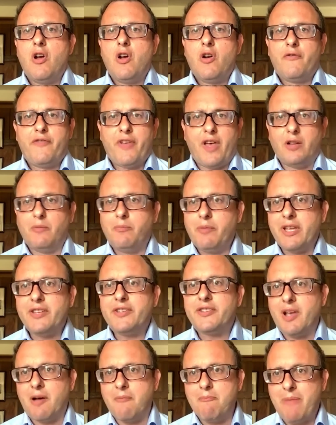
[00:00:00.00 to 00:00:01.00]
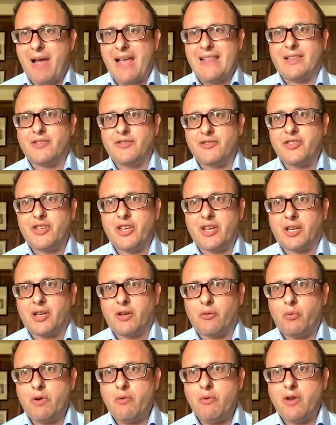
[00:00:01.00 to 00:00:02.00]
there'll be some balancing.
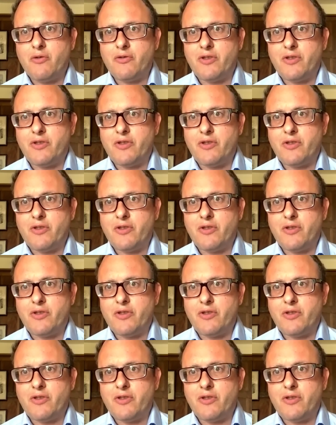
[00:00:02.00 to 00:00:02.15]
We won't